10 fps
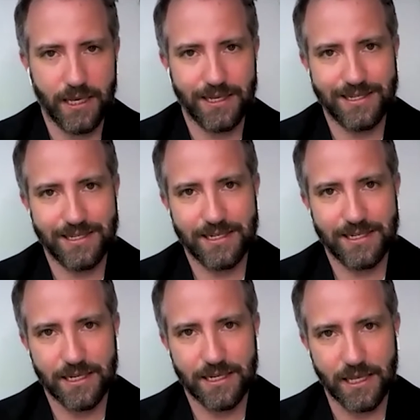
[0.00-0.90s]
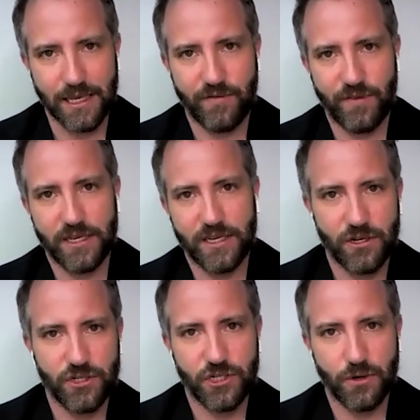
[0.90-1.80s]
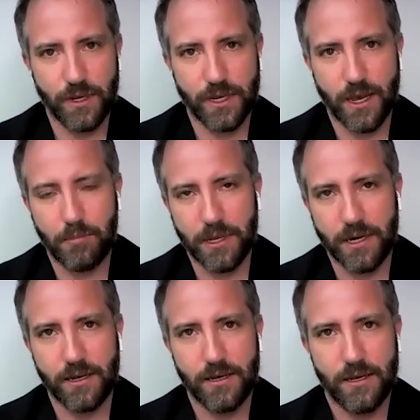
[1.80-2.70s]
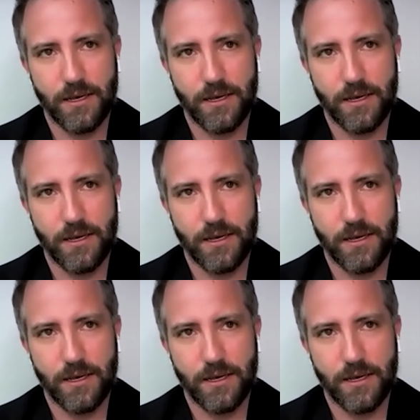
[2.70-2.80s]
consistently, if they start showing up in